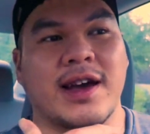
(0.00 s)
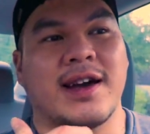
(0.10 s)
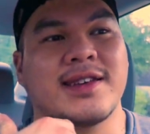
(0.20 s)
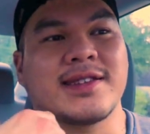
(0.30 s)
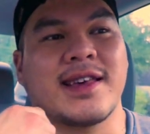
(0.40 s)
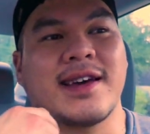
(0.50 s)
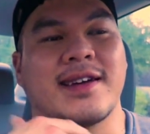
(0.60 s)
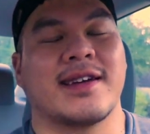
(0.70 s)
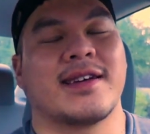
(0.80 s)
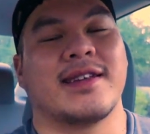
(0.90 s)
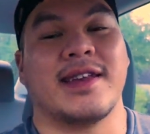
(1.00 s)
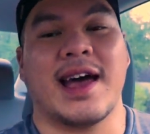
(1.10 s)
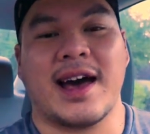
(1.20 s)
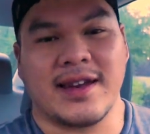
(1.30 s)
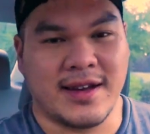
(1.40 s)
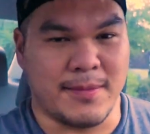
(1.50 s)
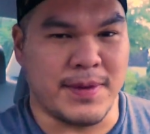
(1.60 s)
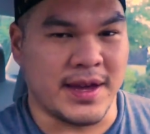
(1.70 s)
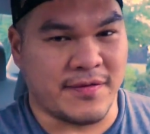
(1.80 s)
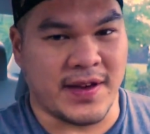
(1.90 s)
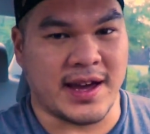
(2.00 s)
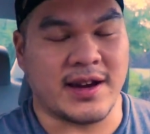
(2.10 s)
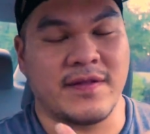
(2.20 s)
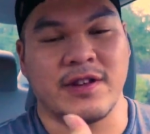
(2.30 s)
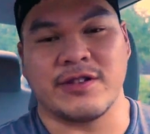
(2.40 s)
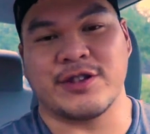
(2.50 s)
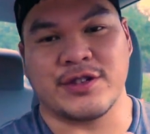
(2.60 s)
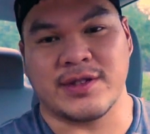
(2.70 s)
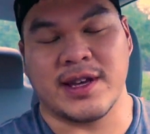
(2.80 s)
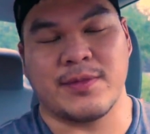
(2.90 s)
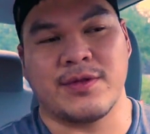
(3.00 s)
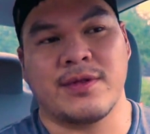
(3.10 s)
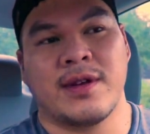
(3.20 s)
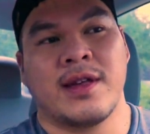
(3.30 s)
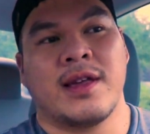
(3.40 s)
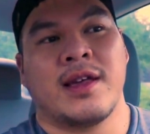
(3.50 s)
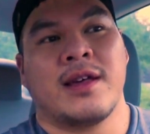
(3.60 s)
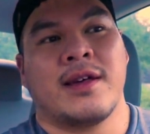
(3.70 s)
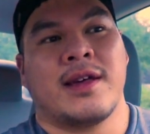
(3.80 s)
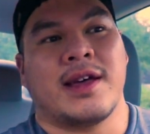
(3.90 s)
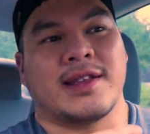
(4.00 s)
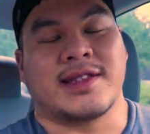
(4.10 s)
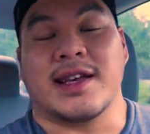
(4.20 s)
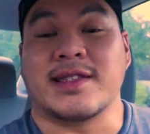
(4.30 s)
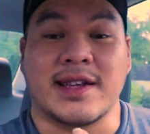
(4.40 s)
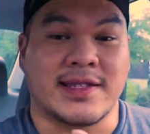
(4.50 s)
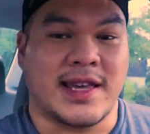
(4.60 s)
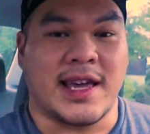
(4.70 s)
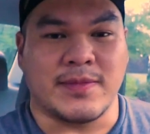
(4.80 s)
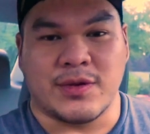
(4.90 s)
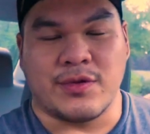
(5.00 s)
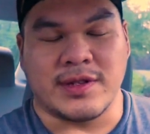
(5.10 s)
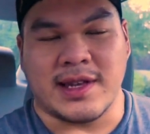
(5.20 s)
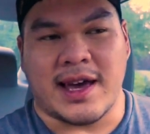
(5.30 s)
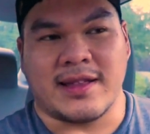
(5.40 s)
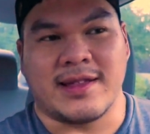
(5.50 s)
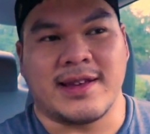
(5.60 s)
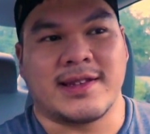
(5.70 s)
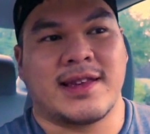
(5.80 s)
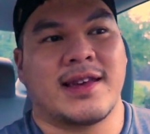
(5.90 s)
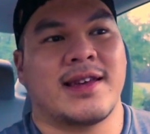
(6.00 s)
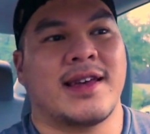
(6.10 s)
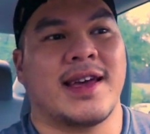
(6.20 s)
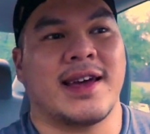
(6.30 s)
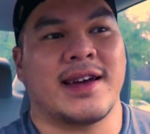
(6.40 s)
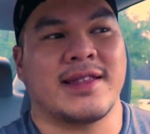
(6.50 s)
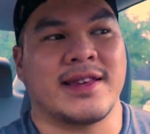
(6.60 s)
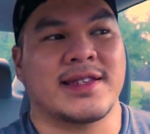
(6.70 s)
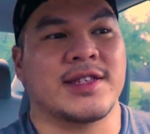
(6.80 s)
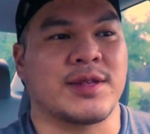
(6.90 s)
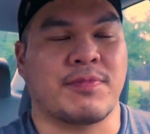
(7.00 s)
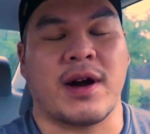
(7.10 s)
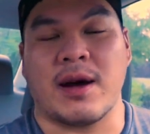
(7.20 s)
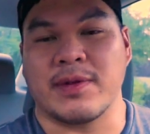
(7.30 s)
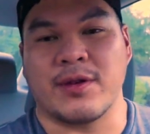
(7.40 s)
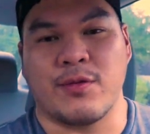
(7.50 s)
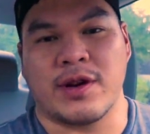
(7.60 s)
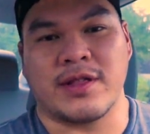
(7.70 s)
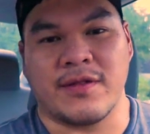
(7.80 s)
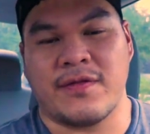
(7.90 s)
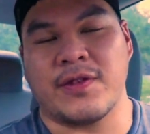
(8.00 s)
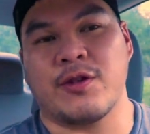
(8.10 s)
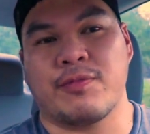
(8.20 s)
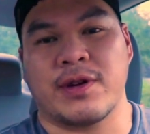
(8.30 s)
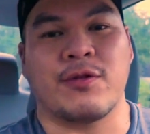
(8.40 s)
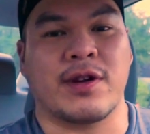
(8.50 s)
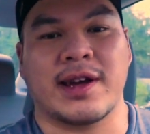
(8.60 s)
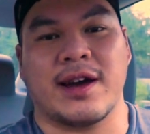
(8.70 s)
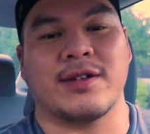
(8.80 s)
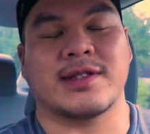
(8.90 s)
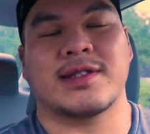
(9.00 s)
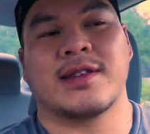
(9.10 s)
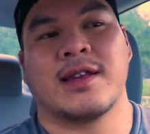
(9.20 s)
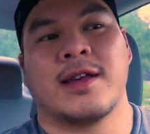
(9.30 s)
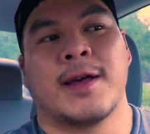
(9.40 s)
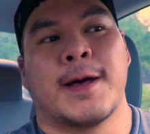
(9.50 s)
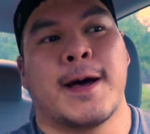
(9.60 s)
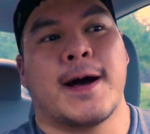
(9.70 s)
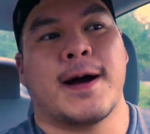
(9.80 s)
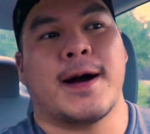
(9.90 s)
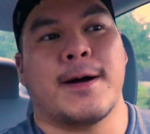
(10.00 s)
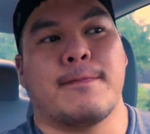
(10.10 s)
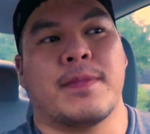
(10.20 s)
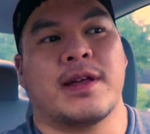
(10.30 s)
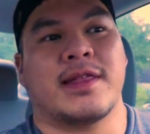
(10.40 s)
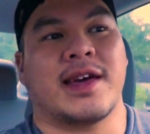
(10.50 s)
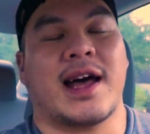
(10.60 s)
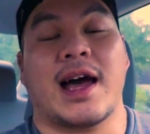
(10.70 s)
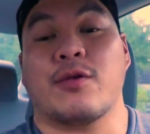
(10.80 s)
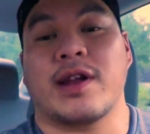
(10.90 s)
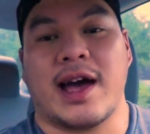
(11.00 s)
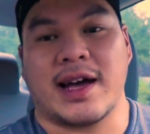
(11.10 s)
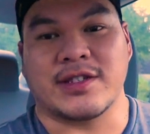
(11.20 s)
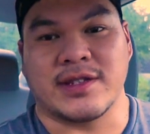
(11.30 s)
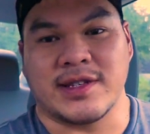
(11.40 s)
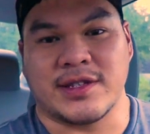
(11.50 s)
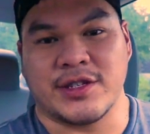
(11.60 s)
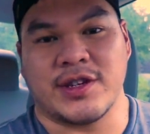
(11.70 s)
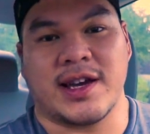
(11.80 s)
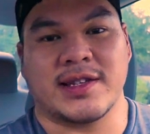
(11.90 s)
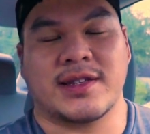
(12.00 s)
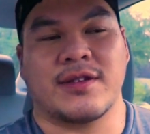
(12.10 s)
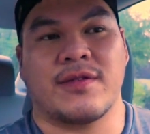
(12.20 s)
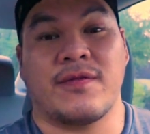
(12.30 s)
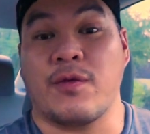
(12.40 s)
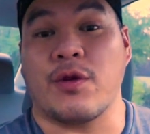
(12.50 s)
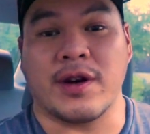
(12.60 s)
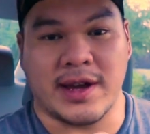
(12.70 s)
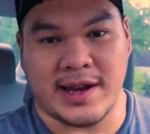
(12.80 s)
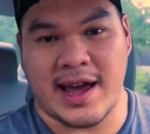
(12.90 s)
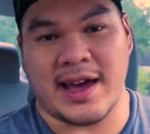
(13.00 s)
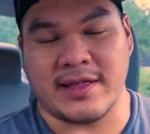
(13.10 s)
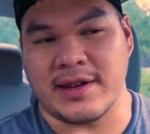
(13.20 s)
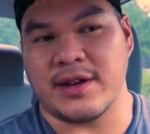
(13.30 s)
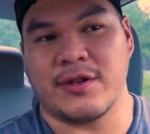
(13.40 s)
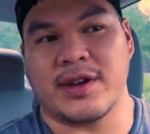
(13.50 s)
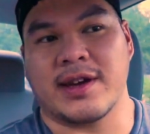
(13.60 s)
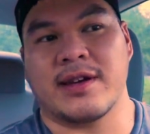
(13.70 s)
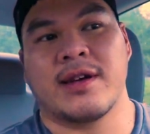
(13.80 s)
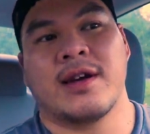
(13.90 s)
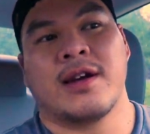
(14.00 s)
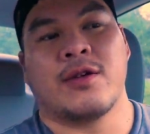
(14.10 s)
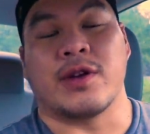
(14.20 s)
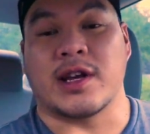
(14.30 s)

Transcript: guys, like, not a big fan of the nutrition label. It says that it's aimed towards athletes, and this is probably one of the few pre-workouts that I would actually suggest for an athlete, okay? When